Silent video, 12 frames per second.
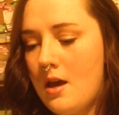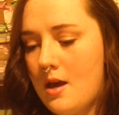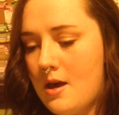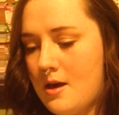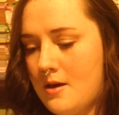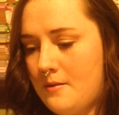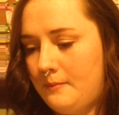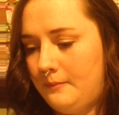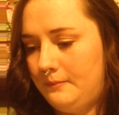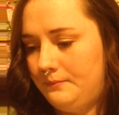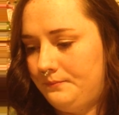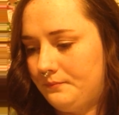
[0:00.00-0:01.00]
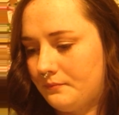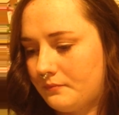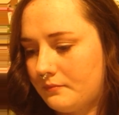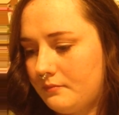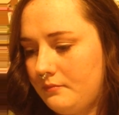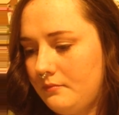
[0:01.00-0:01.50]
And
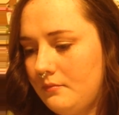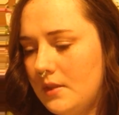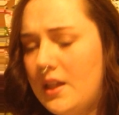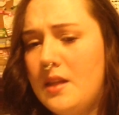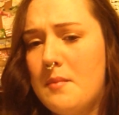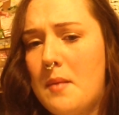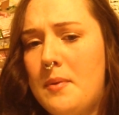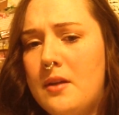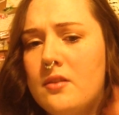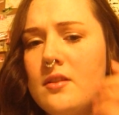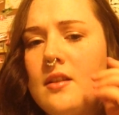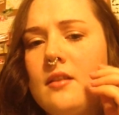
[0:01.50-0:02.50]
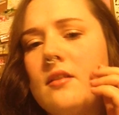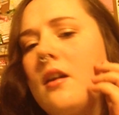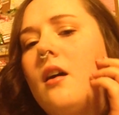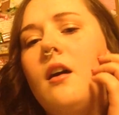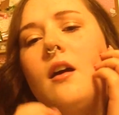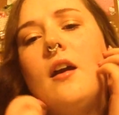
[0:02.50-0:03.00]
then my piercings
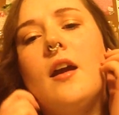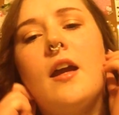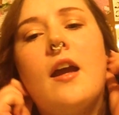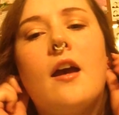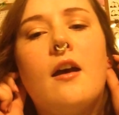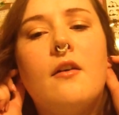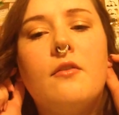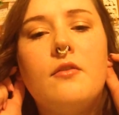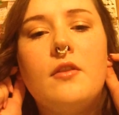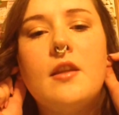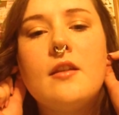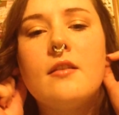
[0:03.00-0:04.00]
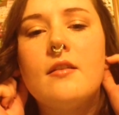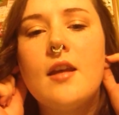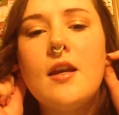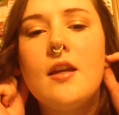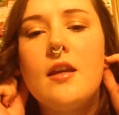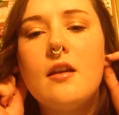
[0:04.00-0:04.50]
are, I have this
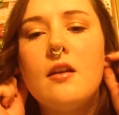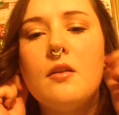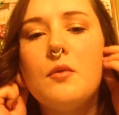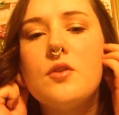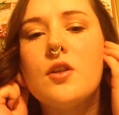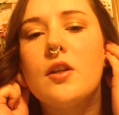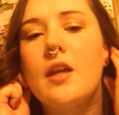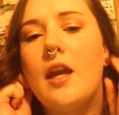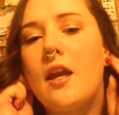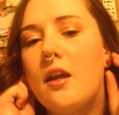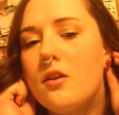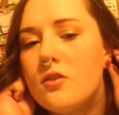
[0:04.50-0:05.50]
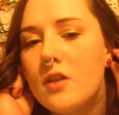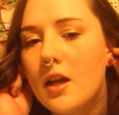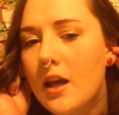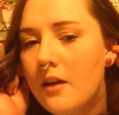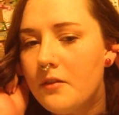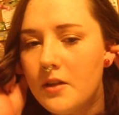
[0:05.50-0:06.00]
set here, which are gauged. I
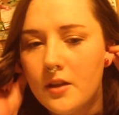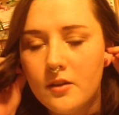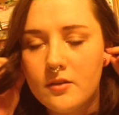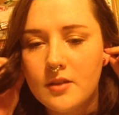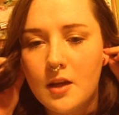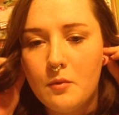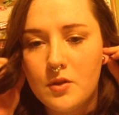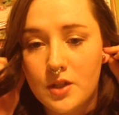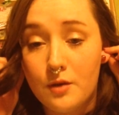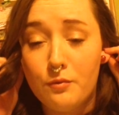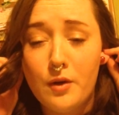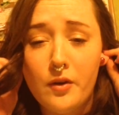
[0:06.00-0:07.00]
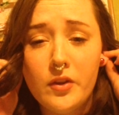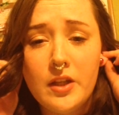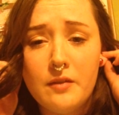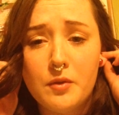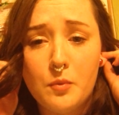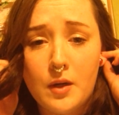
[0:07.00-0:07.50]
have another set, which I rarely
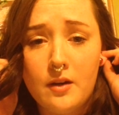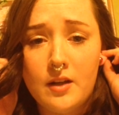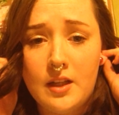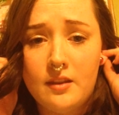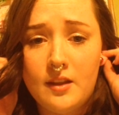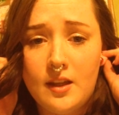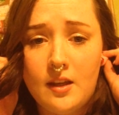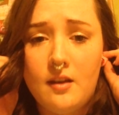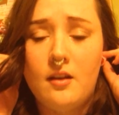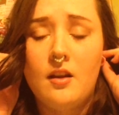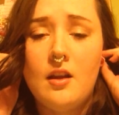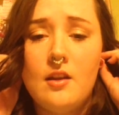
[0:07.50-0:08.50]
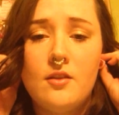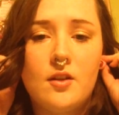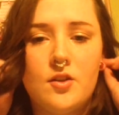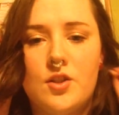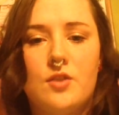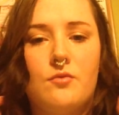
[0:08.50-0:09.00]
ever wear anything in, that are
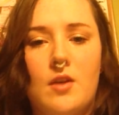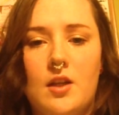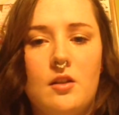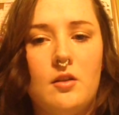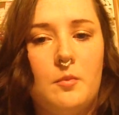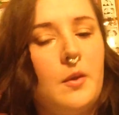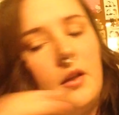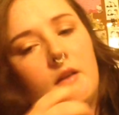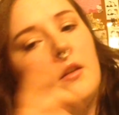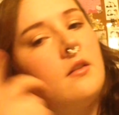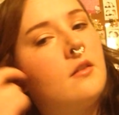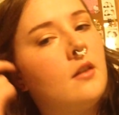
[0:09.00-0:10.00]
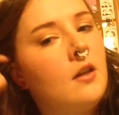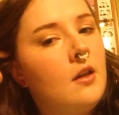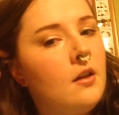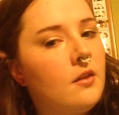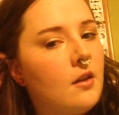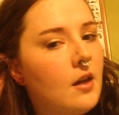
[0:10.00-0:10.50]
just regular pierced.
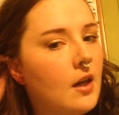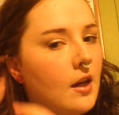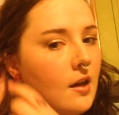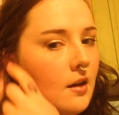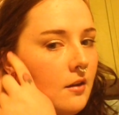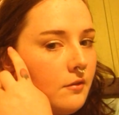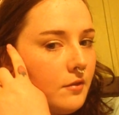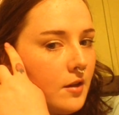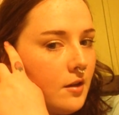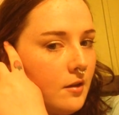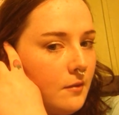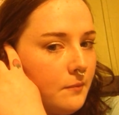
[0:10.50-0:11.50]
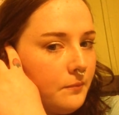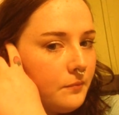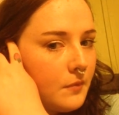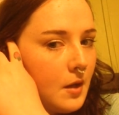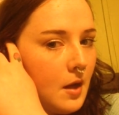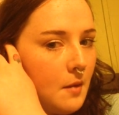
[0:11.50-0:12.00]
Then I have
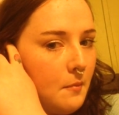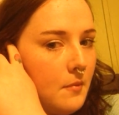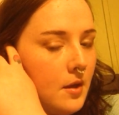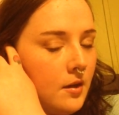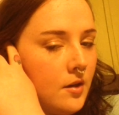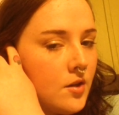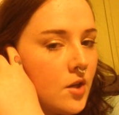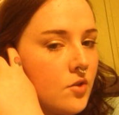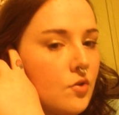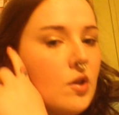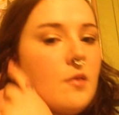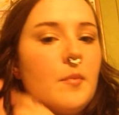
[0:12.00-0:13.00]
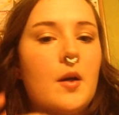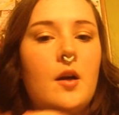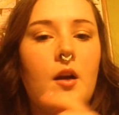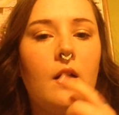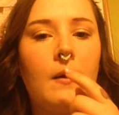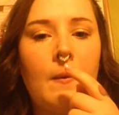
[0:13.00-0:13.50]
an industrial
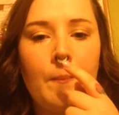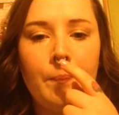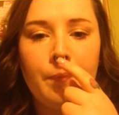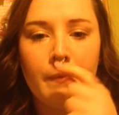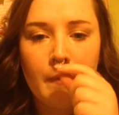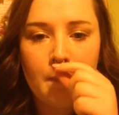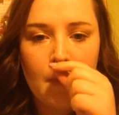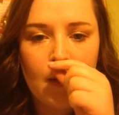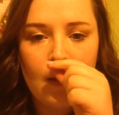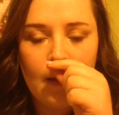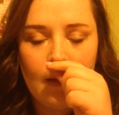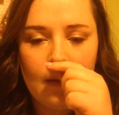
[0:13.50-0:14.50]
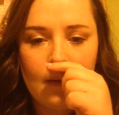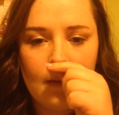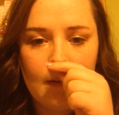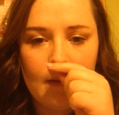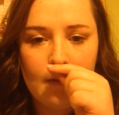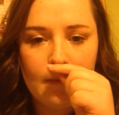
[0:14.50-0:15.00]
bar, my
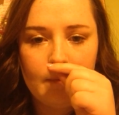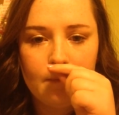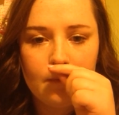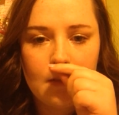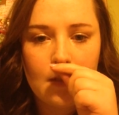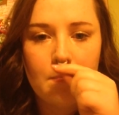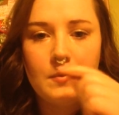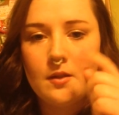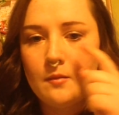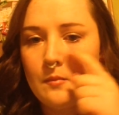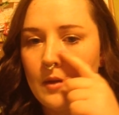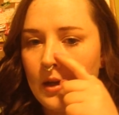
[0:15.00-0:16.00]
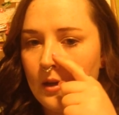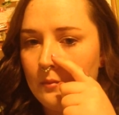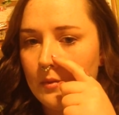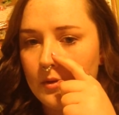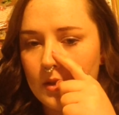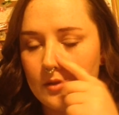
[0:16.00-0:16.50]
septum,
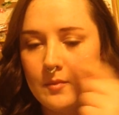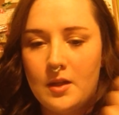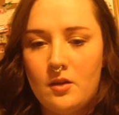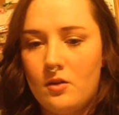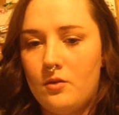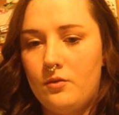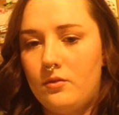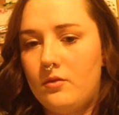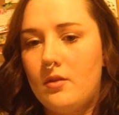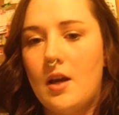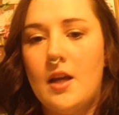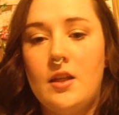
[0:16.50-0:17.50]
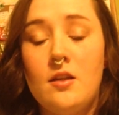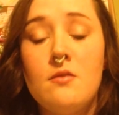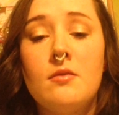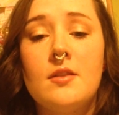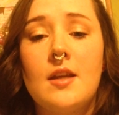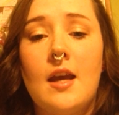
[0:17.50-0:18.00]
and just my nose. I
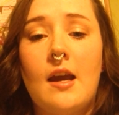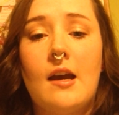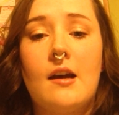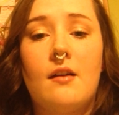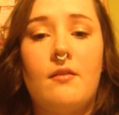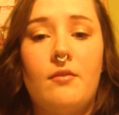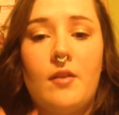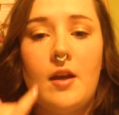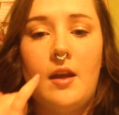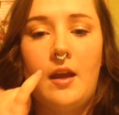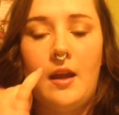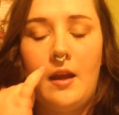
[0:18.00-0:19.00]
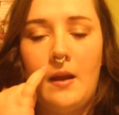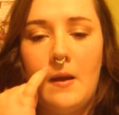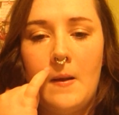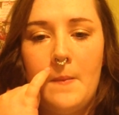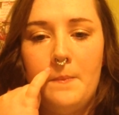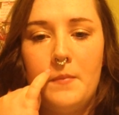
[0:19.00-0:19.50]
used to have a
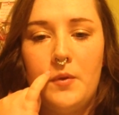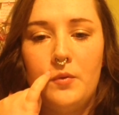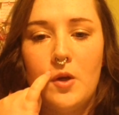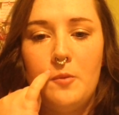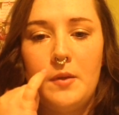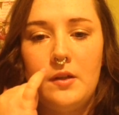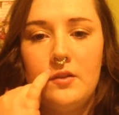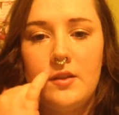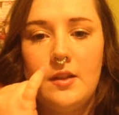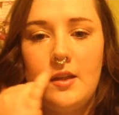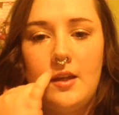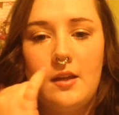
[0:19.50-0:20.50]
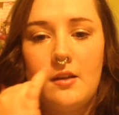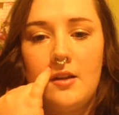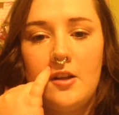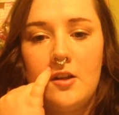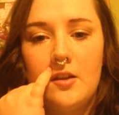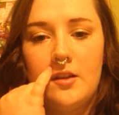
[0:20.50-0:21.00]
Monroe piercing here
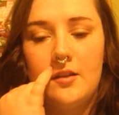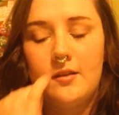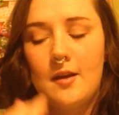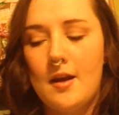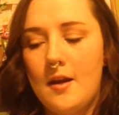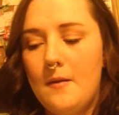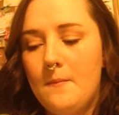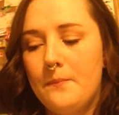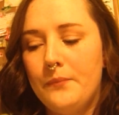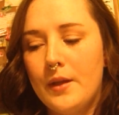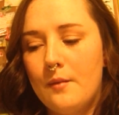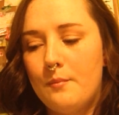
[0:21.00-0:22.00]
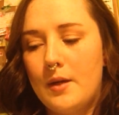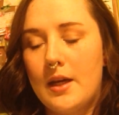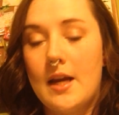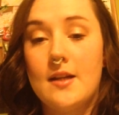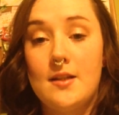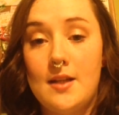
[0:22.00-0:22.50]
on this side, but I
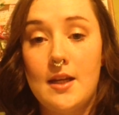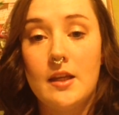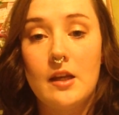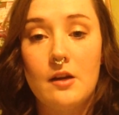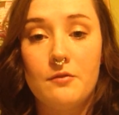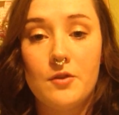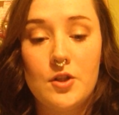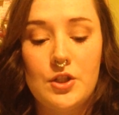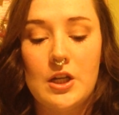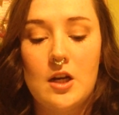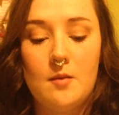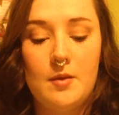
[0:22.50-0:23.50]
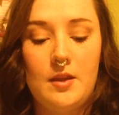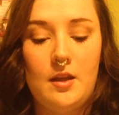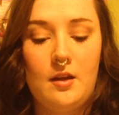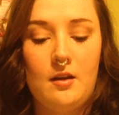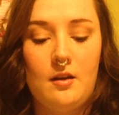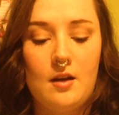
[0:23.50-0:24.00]
had to take it out for a job, and
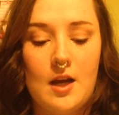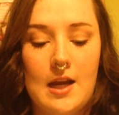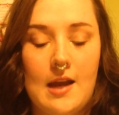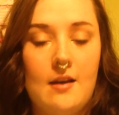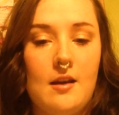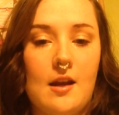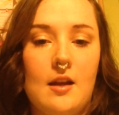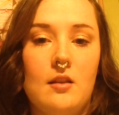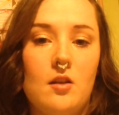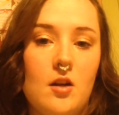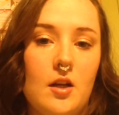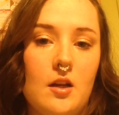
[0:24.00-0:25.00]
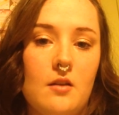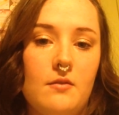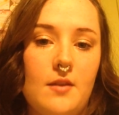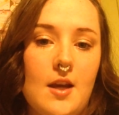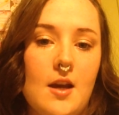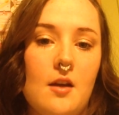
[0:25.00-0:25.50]
then I hadn't had it long enough
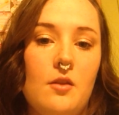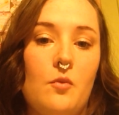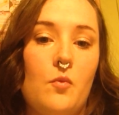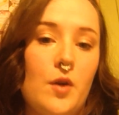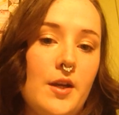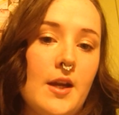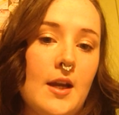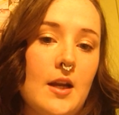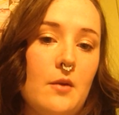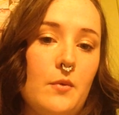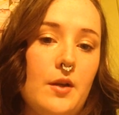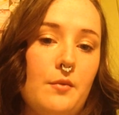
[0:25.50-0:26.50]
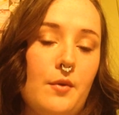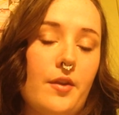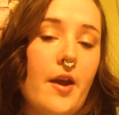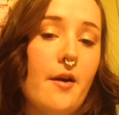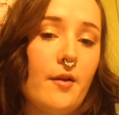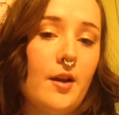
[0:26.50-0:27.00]
that the one night I went
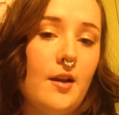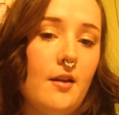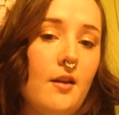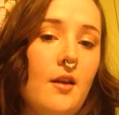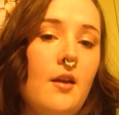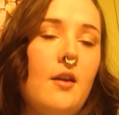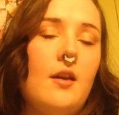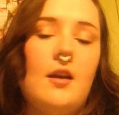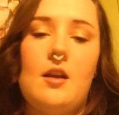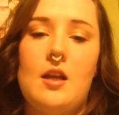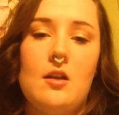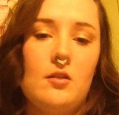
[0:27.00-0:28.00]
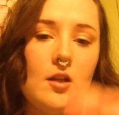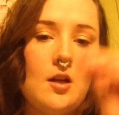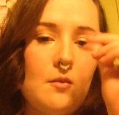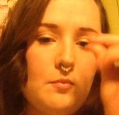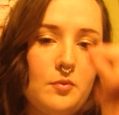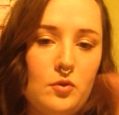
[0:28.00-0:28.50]
without it, it healed
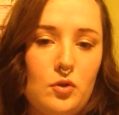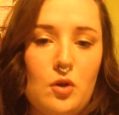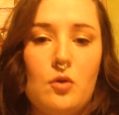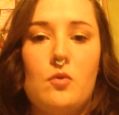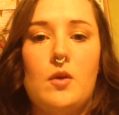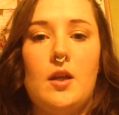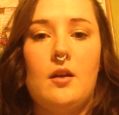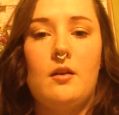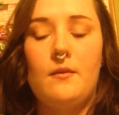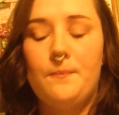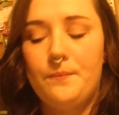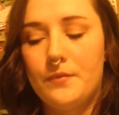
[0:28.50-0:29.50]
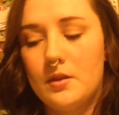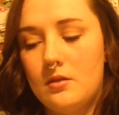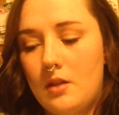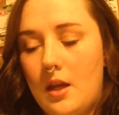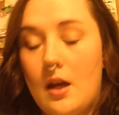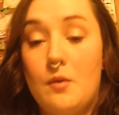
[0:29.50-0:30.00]
up so quick.
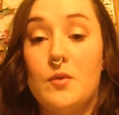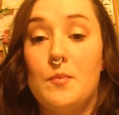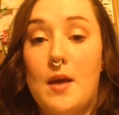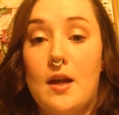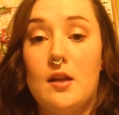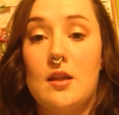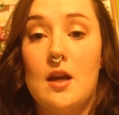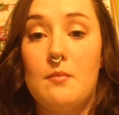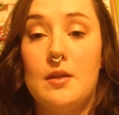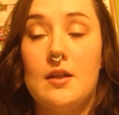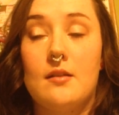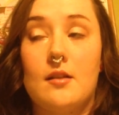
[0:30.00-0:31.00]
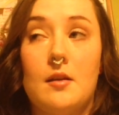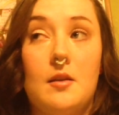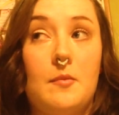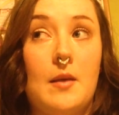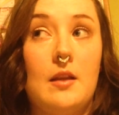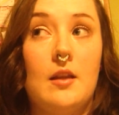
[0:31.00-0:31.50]
And I was mad at that because I
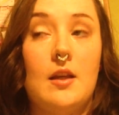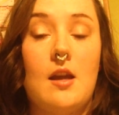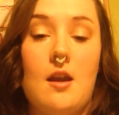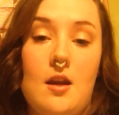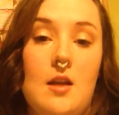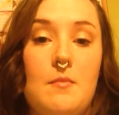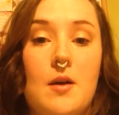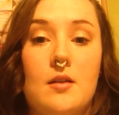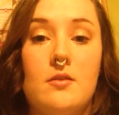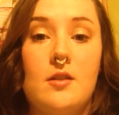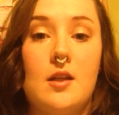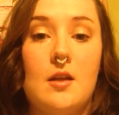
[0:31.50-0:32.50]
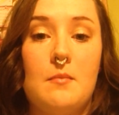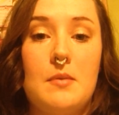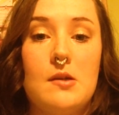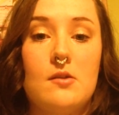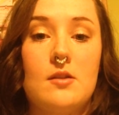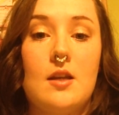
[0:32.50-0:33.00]
spent like $80 to get it
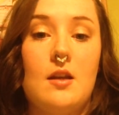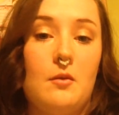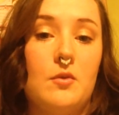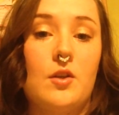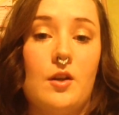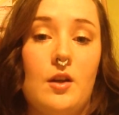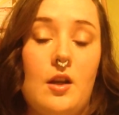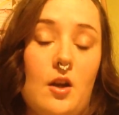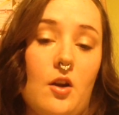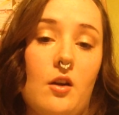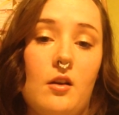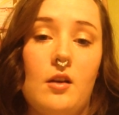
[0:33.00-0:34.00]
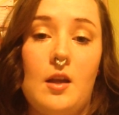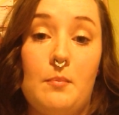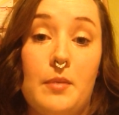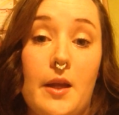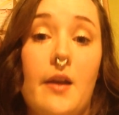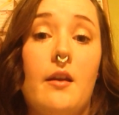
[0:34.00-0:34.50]
pierced, and it hurt, it
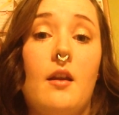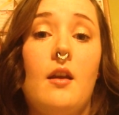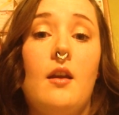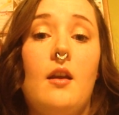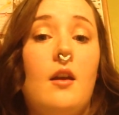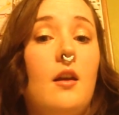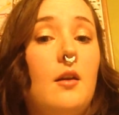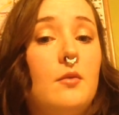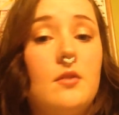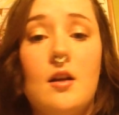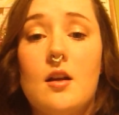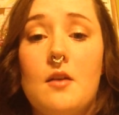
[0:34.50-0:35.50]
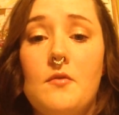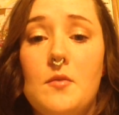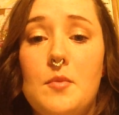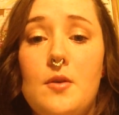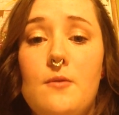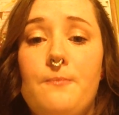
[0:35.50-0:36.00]
bled. It was not
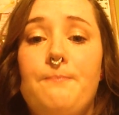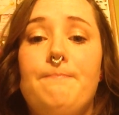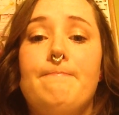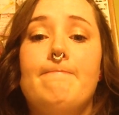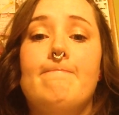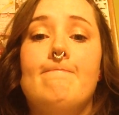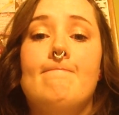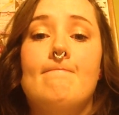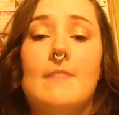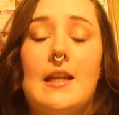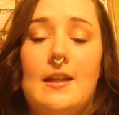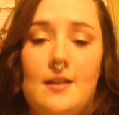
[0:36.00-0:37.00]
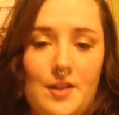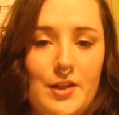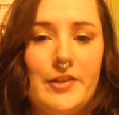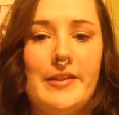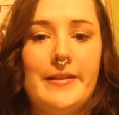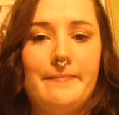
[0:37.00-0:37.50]
comfortable, and I
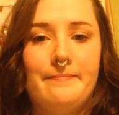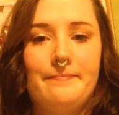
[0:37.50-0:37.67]
lost it.